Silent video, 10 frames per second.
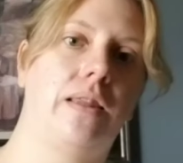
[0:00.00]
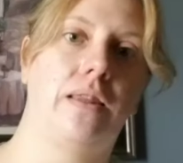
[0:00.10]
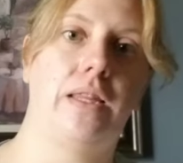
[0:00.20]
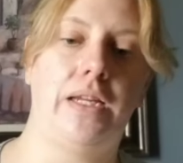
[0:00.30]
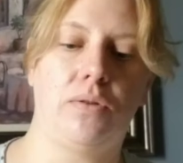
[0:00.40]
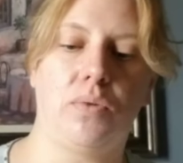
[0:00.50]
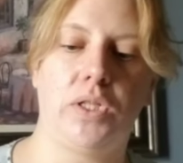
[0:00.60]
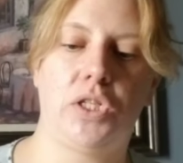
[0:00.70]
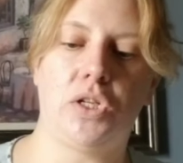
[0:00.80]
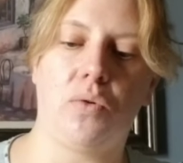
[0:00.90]
these
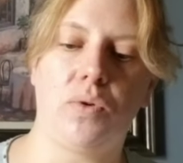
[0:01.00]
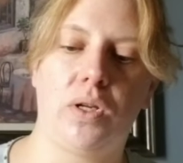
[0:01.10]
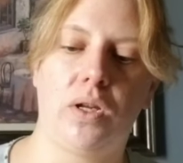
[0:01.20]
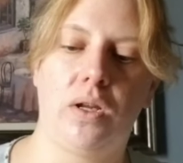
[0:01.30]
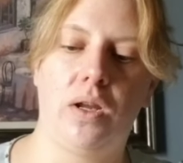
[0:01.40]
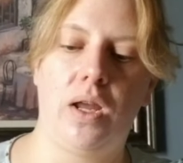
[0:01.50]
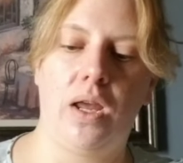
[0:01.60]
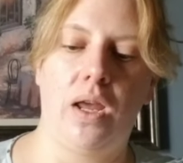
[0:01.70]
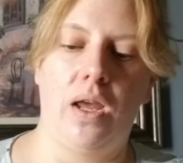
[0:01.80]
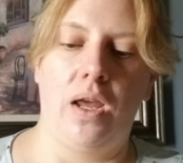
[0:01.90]
ones don't
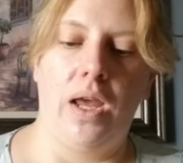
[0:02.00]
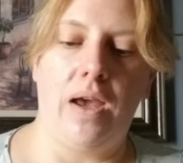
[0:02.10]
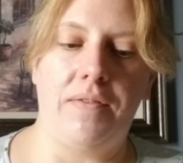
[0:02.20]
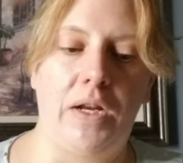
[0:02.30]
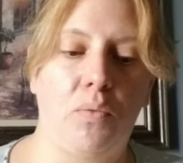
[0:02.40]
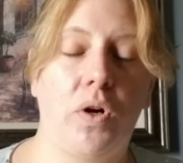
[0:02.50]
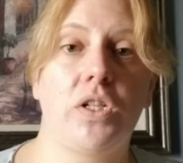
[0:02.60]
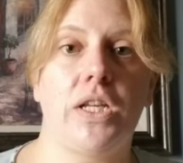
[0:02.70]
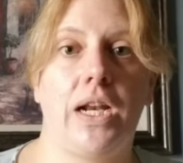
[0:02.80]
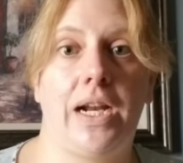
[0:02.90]
have any
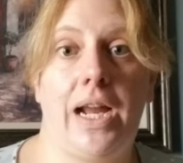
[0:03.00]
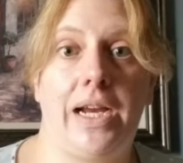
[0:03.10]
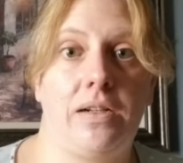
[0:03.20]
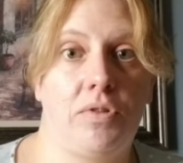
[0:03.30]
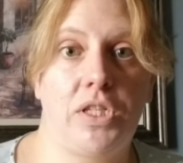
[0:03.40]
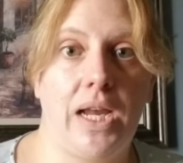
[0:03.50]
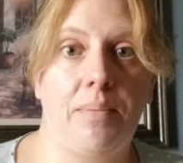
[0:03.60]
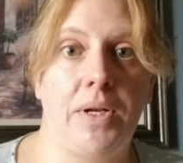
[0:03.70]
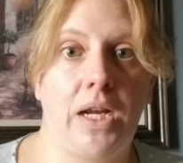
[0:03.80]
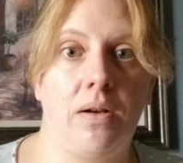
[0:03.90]
words on it, and I just
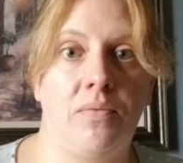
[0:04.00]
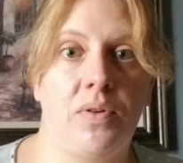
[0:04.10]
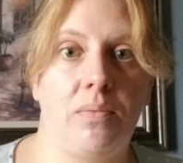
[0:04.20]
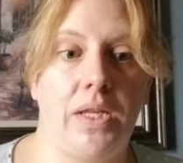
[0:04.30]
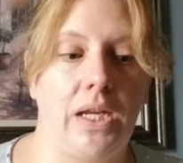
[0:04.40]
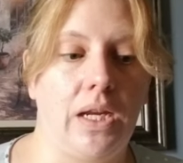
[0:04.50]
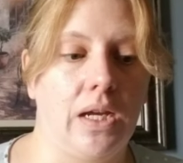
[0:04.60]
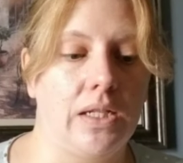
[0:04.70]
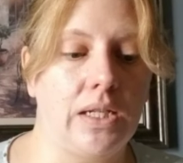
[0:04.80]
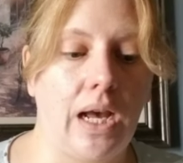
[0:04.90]
happen to get them from the
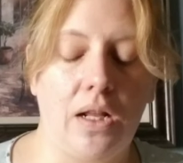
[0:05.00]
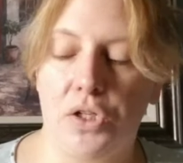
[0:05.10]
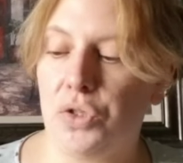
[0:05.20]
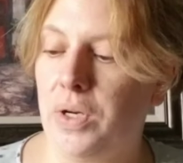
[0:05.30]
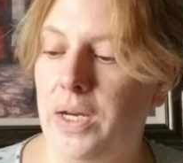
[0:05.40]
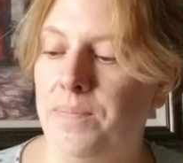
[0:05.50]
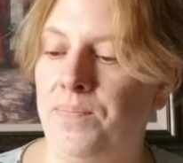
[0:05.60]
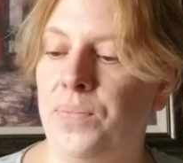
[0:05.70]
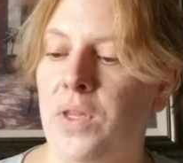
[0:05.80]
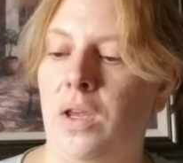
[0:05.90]
Dollar Tree.
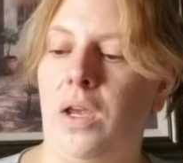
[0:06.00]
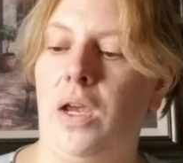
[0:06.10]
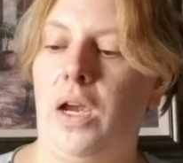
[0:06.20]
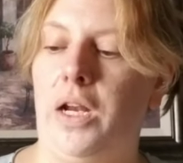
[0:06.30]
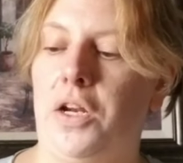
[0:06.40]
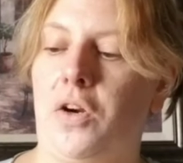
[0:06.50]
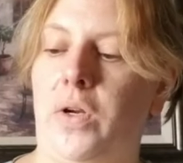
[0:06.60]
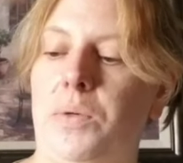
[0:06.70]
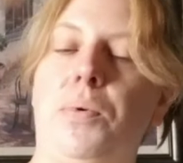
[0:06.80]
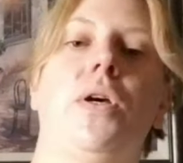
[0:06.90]
And you're
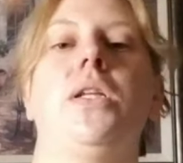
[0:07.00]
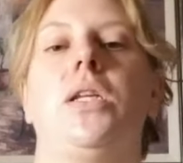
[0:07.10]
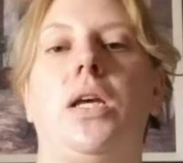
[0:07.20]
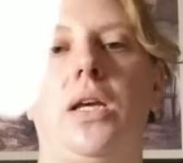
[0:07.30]
going to put